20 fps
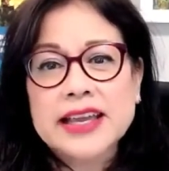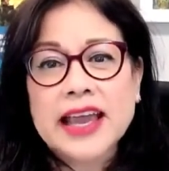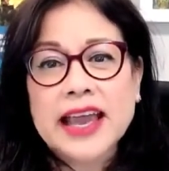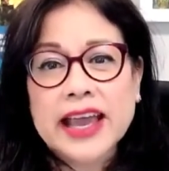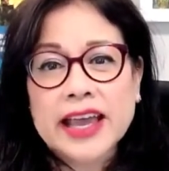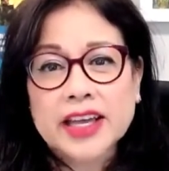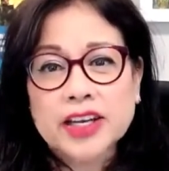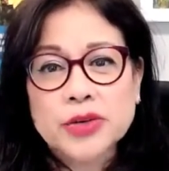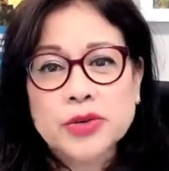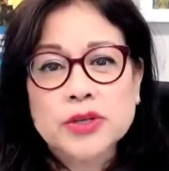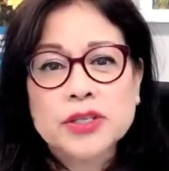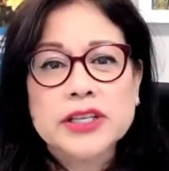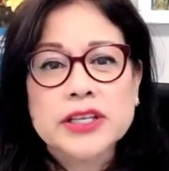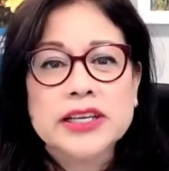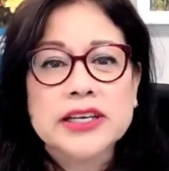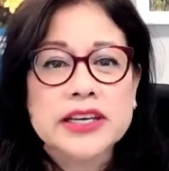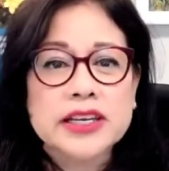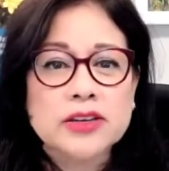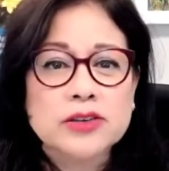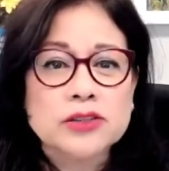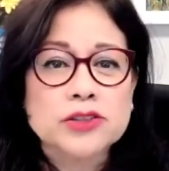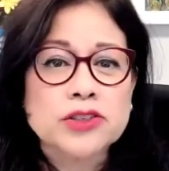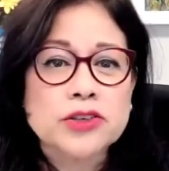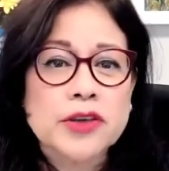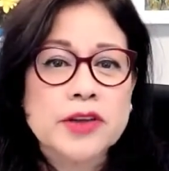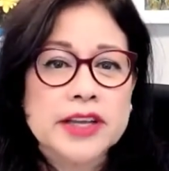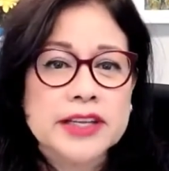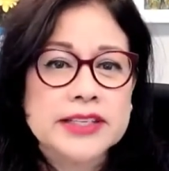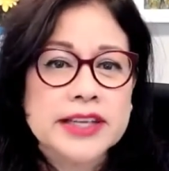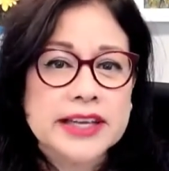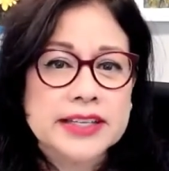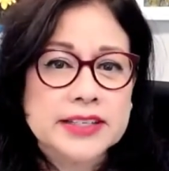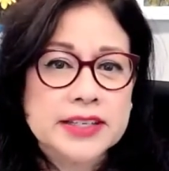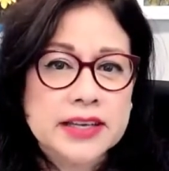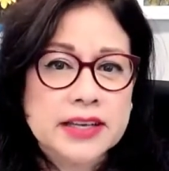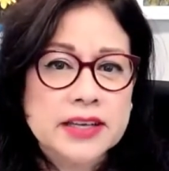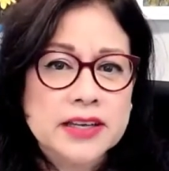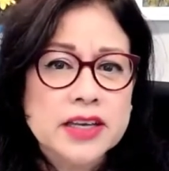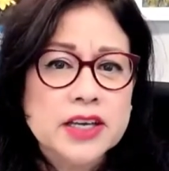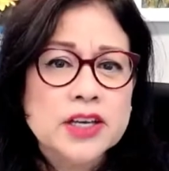annual illegal trade data